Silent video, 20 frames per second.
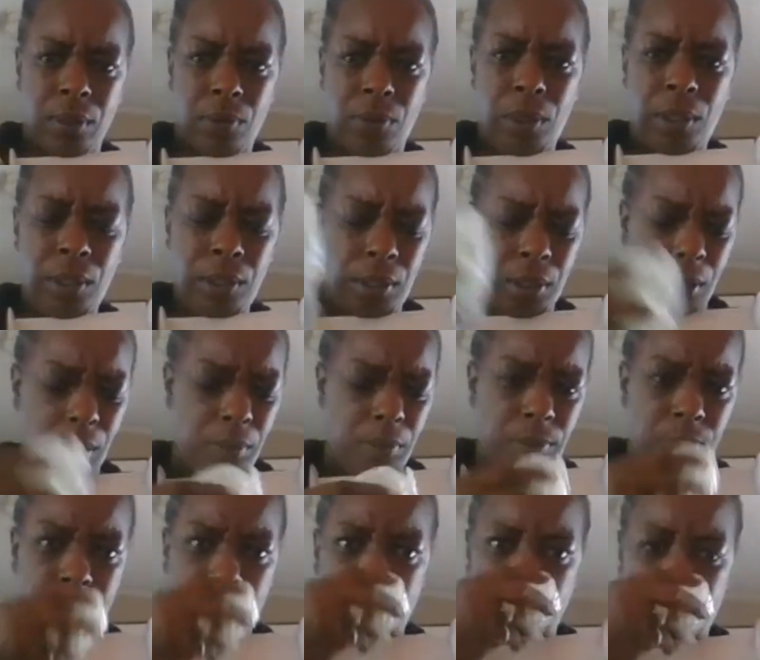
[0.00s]
What is it?
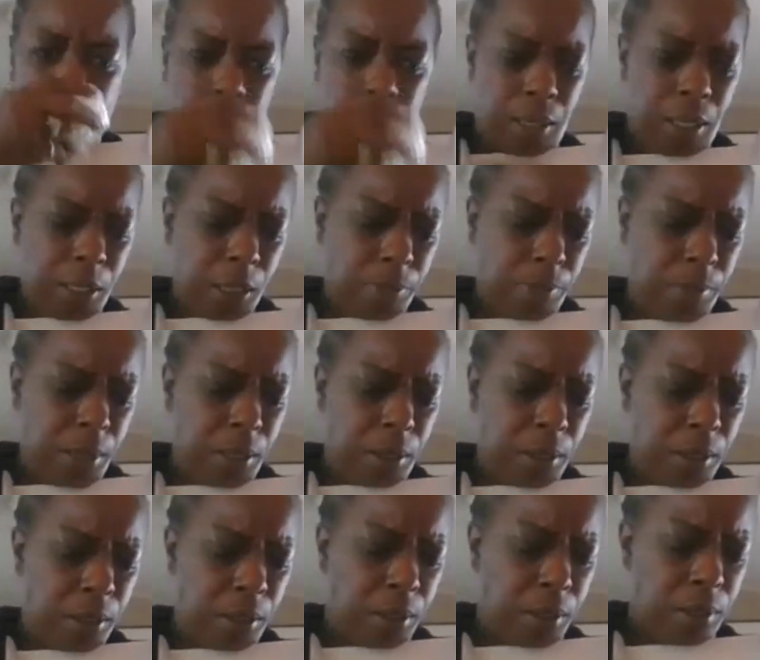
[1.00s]
And it smell
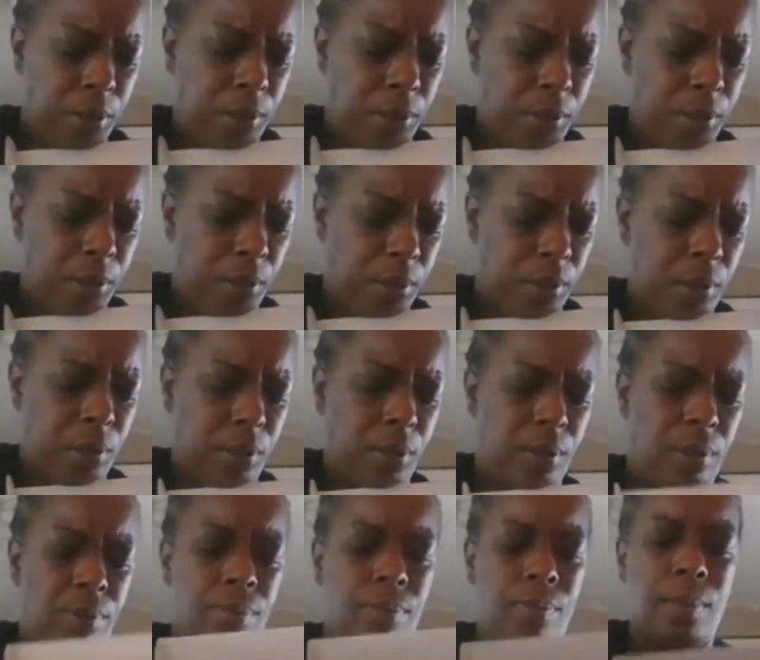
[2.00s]
good.
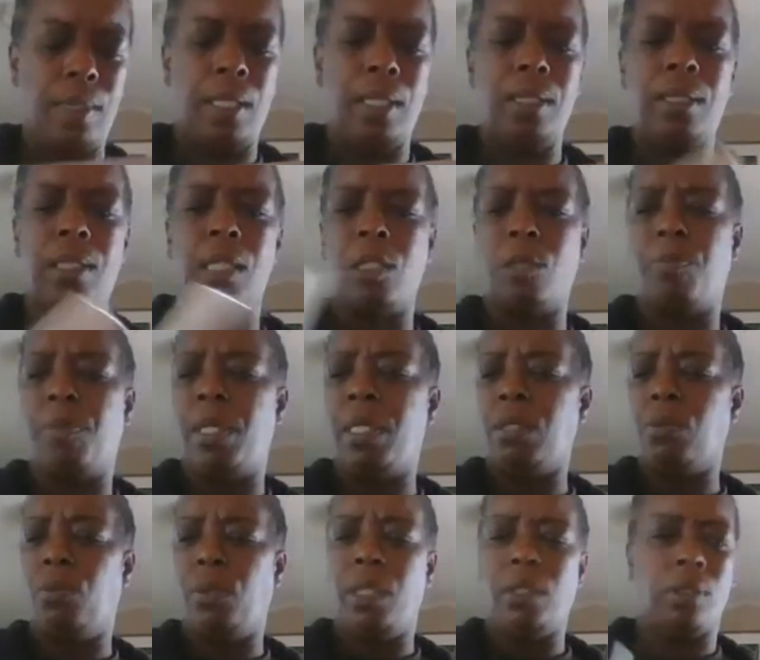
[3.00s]
And it says
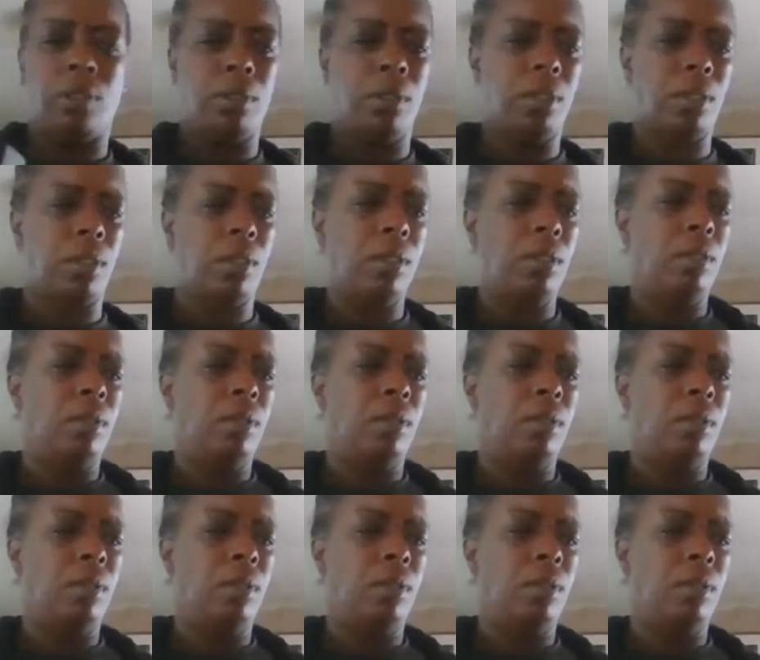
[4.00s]
best wishes.